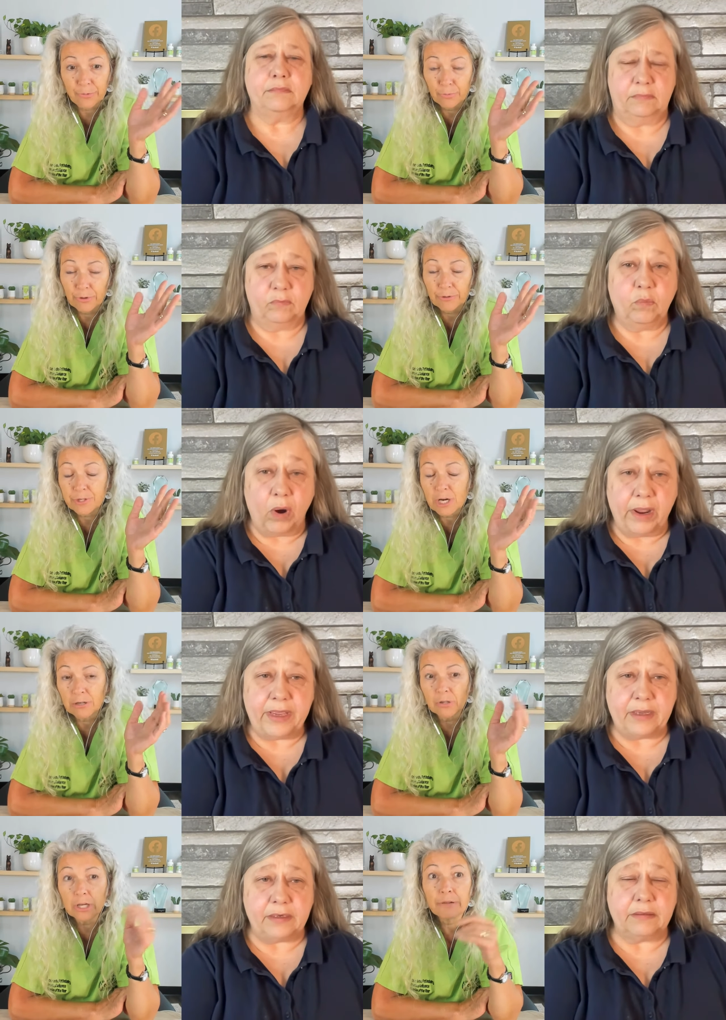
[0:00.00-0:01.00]
Speaker 1: through their right.
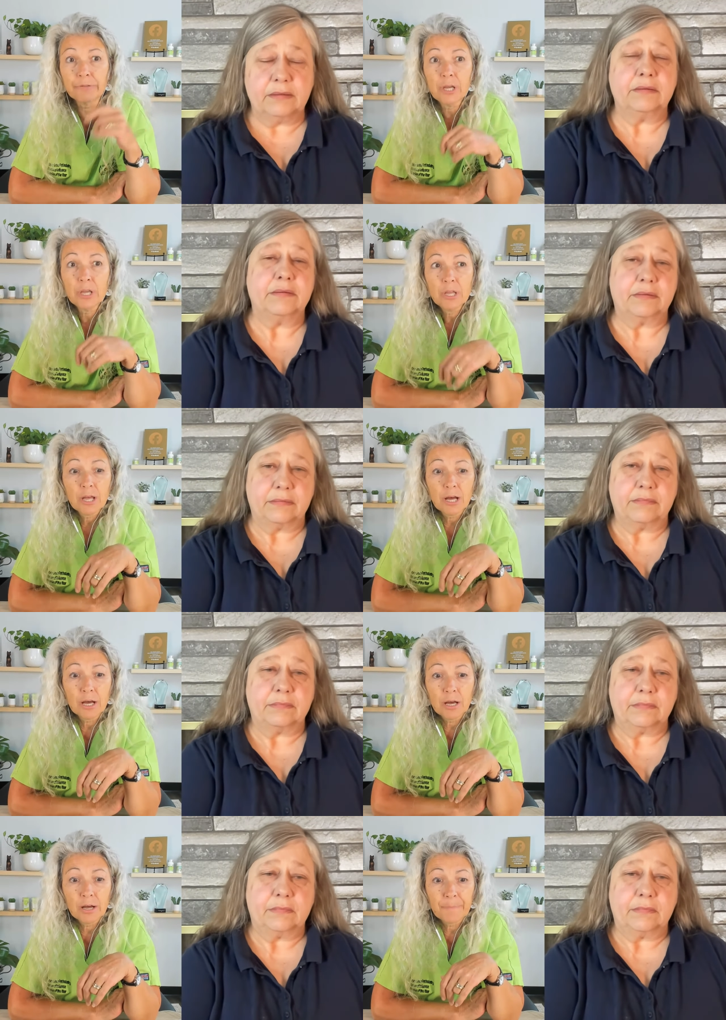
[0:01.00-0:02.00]
entire life.
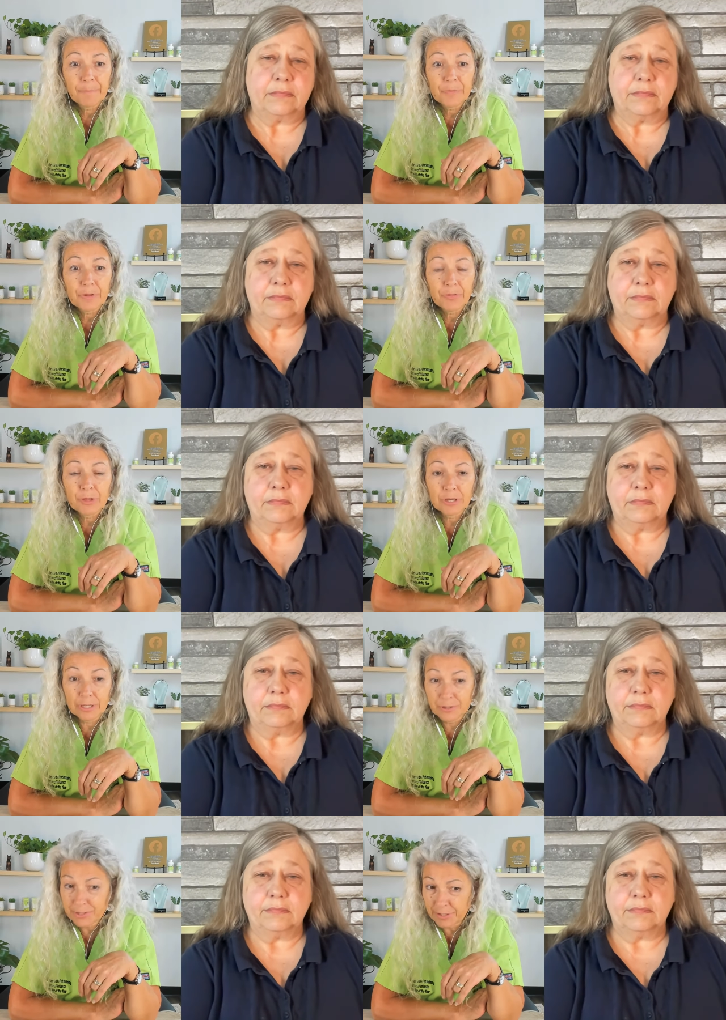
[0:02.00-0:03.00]
Um,
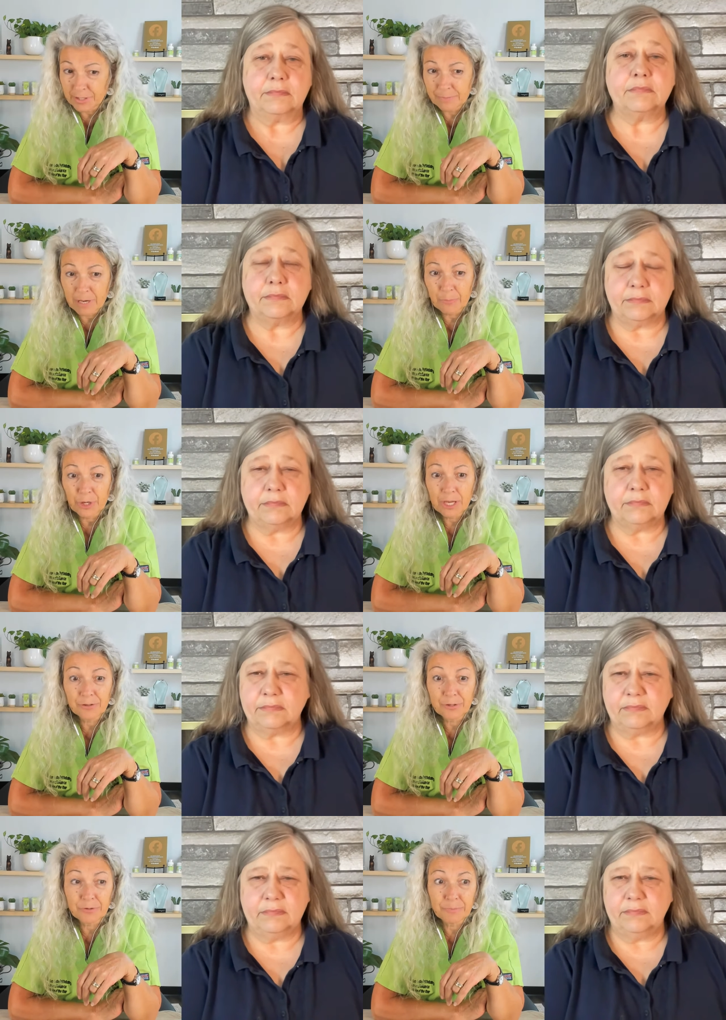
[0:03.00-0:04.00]
the incidence of mammary
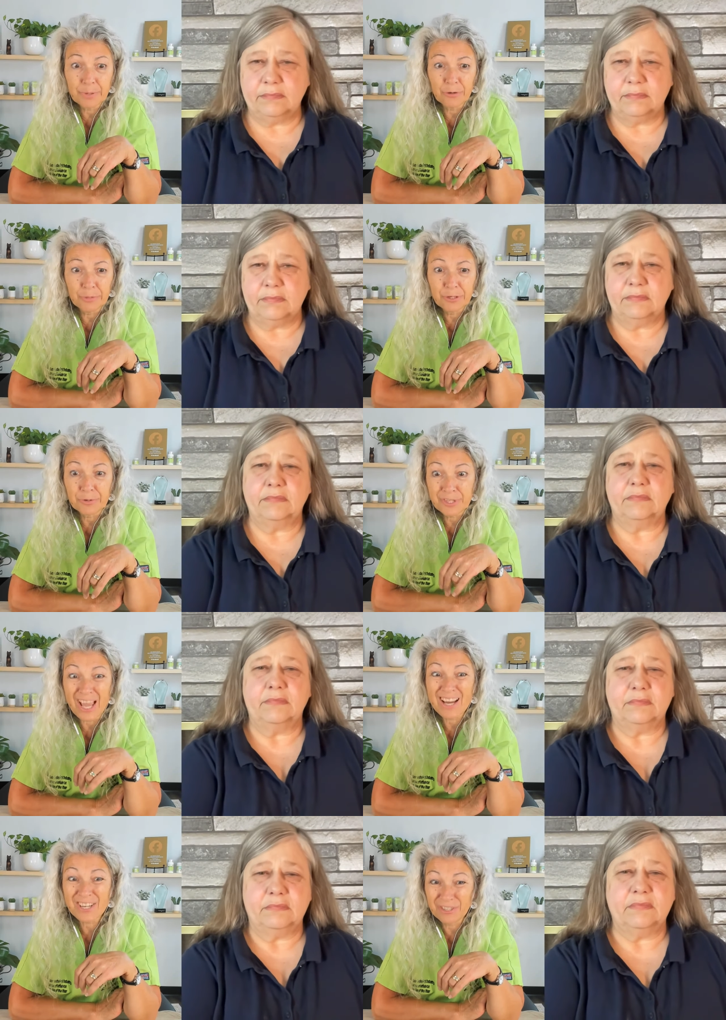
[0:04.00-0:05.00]
cancer and pyometra is
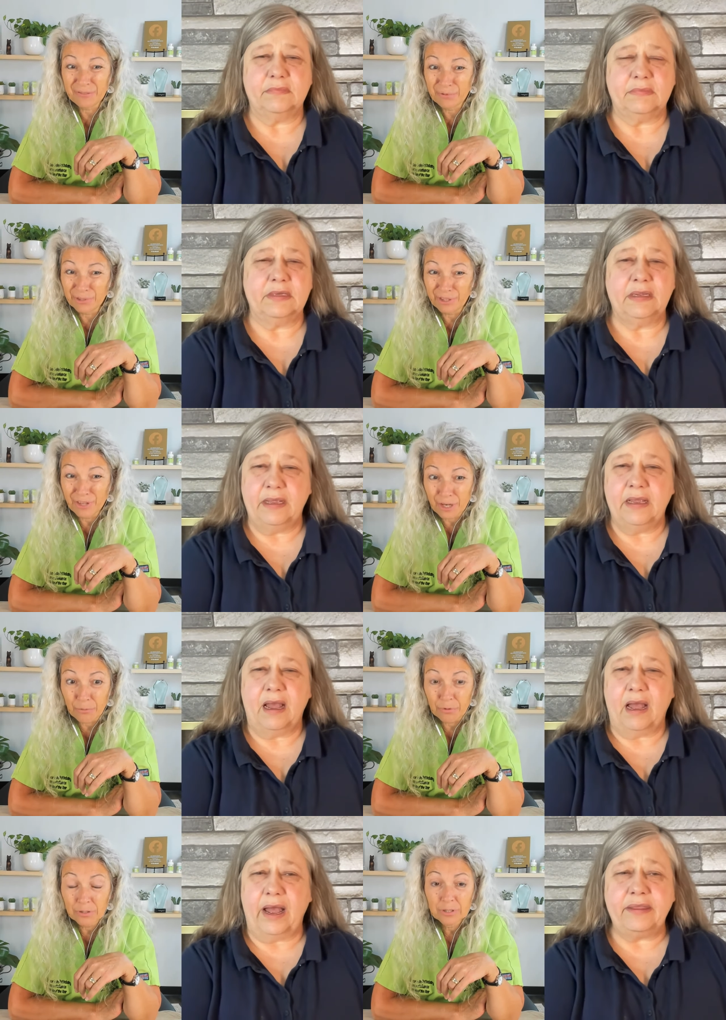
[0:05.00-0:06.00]
actually really low.
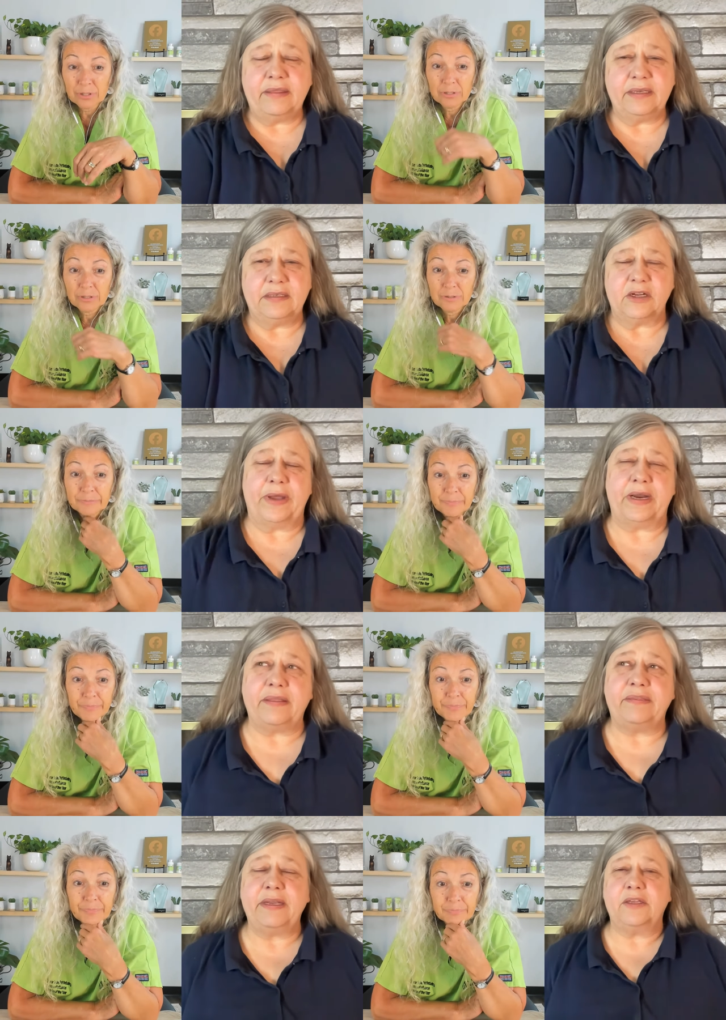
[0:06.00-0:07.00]
Speaker 2: I think so. And I
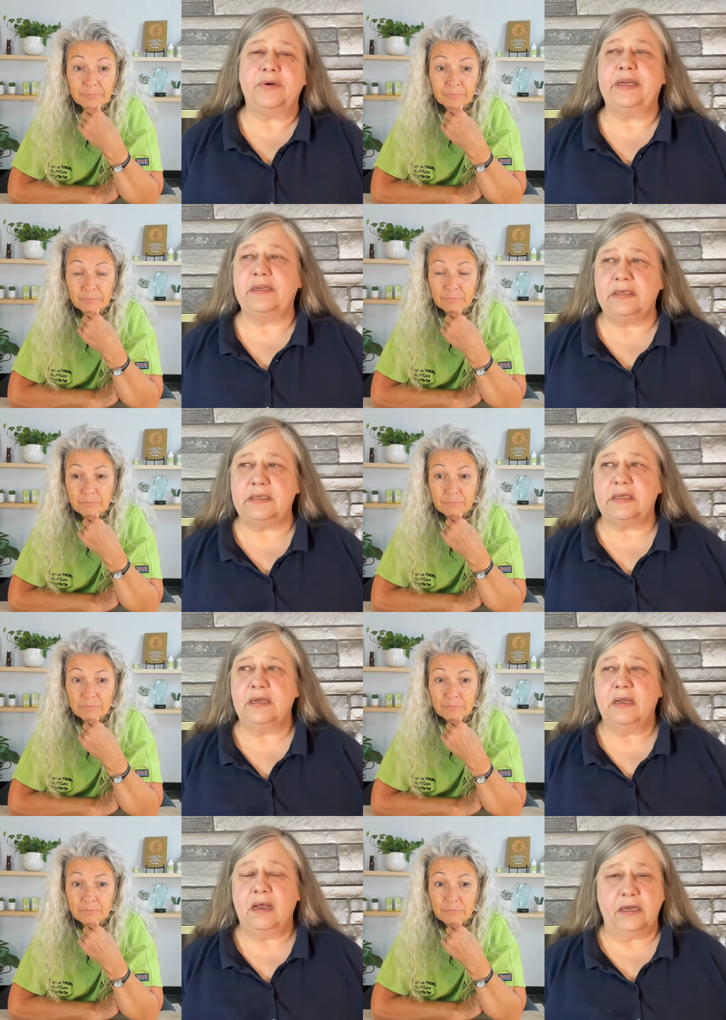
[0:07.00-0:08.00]
think there is
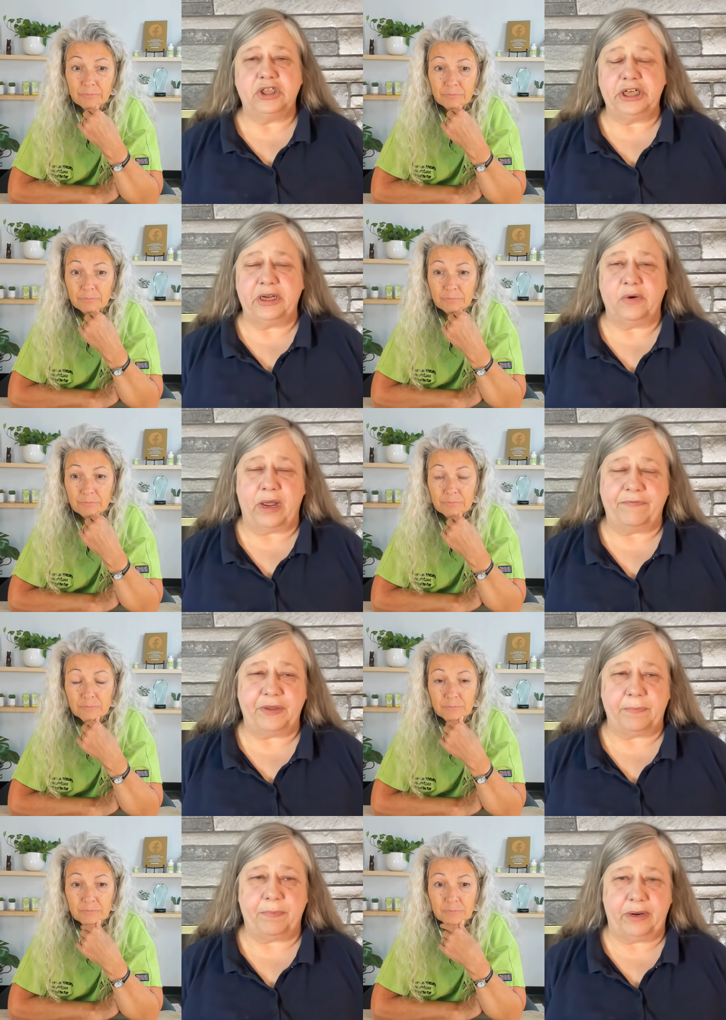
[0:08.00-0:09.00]
a
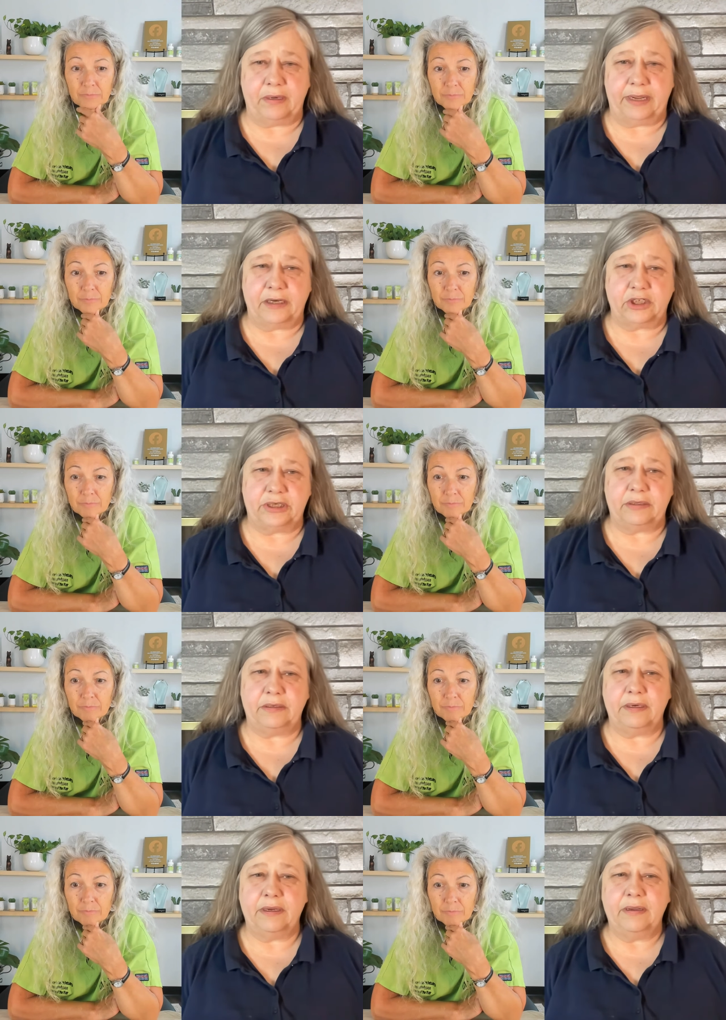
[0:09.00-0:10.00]
geographic
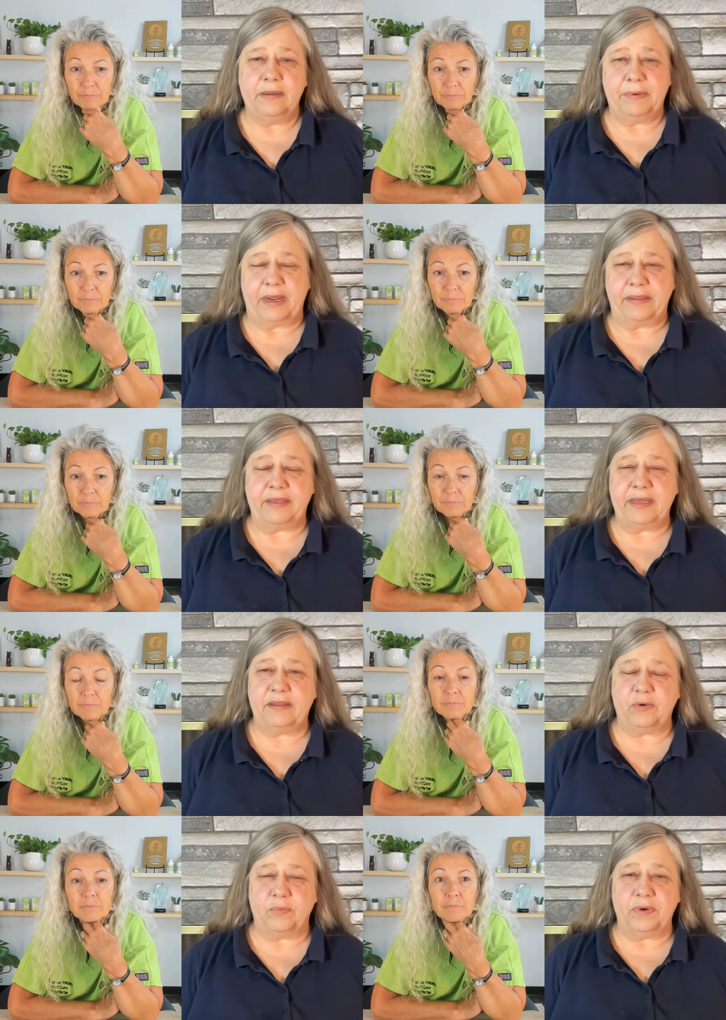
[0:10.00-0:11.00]
predilection, but I think
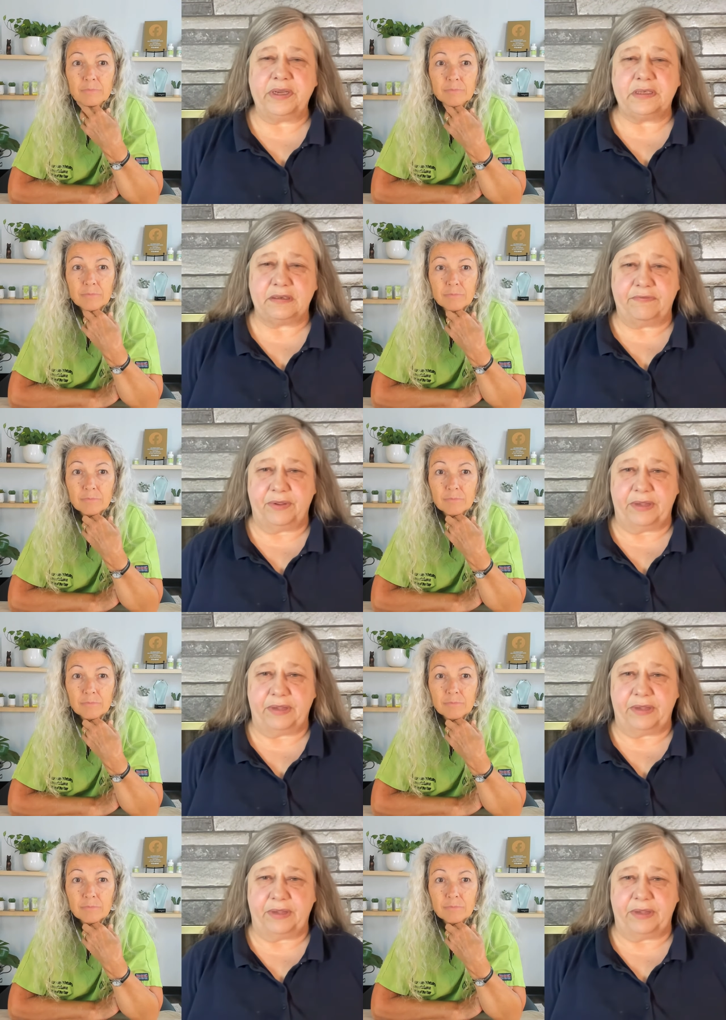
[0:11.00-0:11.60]
the reason for